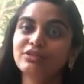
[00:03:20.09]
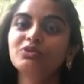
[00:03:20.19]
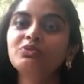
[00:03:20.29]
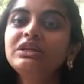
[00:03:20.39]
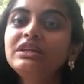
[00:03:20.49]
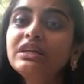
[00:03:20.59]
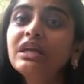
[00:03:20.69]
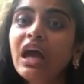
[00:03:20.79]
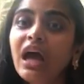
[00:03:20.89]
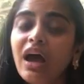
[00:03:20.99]
So
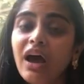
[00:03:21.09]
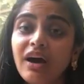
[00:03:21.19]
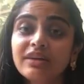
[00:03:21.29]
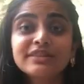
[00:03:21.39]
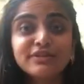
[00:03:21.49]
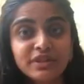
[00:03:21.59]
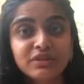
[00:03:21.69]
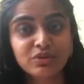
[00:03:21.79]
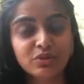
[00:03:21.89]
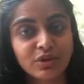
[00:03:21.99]
we
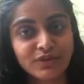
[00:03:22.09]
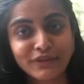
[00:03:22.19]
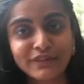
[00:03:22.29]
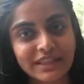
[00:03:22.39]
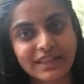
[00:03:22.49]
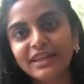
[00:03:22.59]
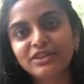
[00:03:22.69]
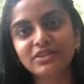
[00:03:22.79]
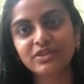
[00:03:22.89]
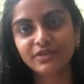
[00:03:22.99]
sifted through those 15
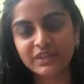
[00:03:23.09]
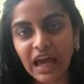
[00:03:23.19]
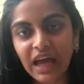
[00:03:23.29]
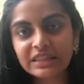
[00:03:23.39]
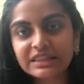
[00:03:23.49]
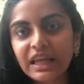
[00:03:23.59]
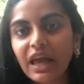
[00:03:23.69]
kgs of glass,